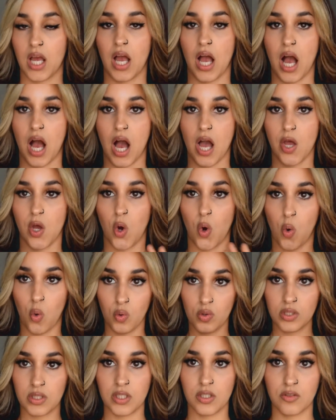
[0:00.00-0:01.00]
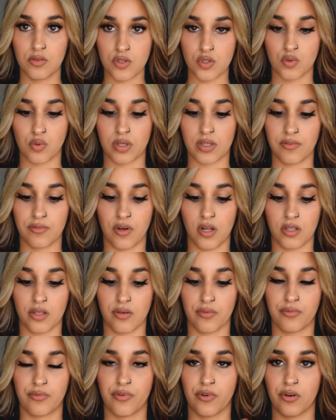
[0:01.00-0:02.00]
I only used 20
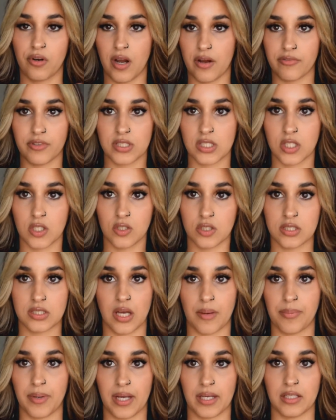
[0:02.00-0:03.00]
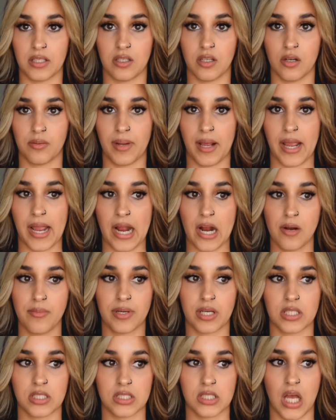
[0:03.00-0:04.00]
volume for every single step I did on my hair
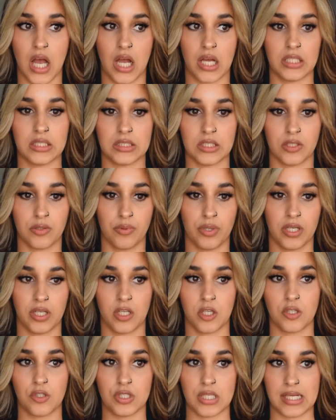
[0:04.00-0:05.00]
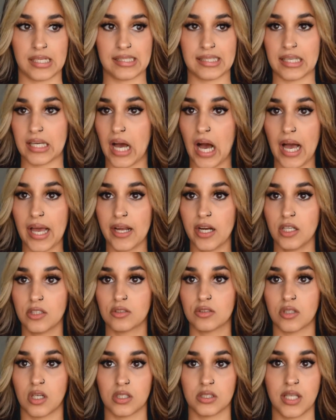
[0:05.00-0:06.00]
because I didn't want to use anything higher to
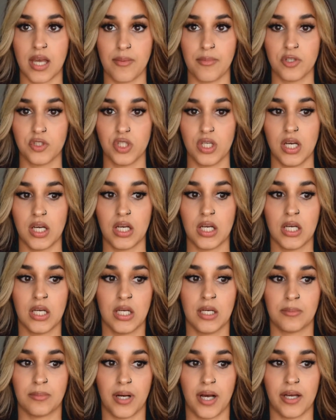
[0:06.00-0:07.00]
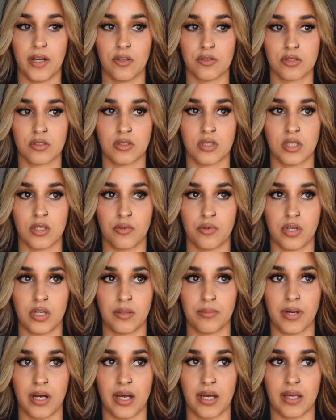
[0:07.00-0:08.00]
not damage it, but I also didn't want to
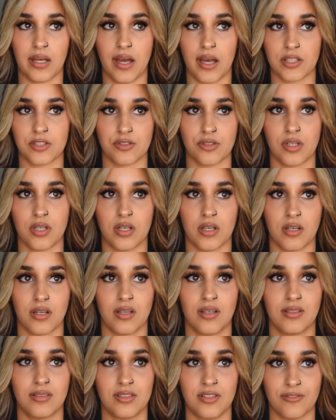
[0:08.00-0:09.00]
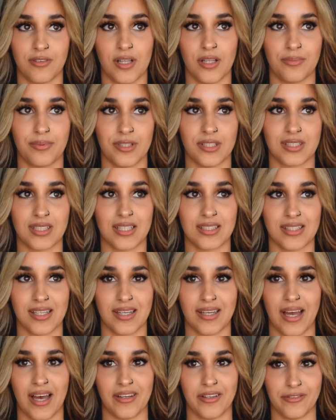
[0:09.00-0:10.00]
buy extra developers because I
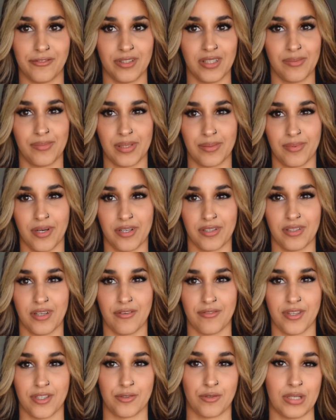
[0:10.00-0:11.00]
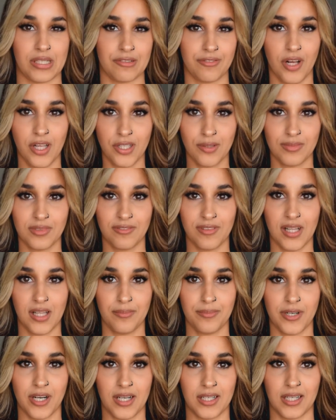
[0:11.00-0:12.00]
had a really big bottle of the 20 volume
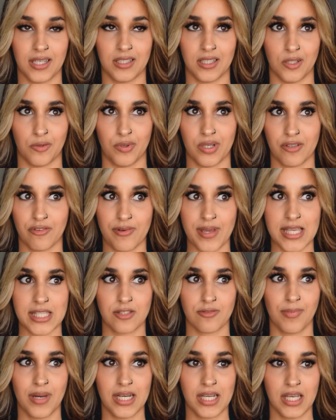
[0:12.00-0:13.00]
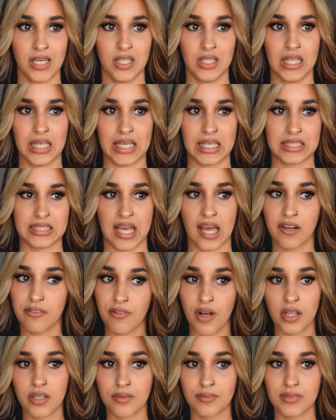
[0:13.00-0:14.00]
developer and I didn't want to waste money on like a 10
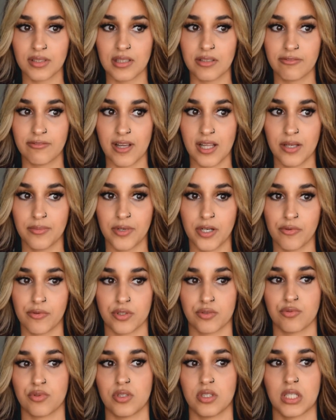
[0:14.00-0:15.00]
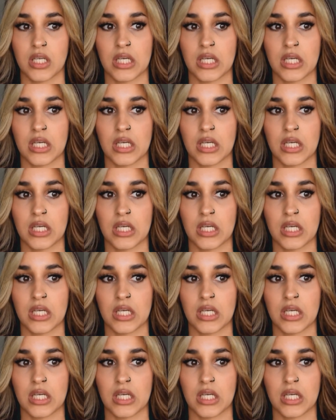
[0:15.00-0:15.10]
volume developer, which would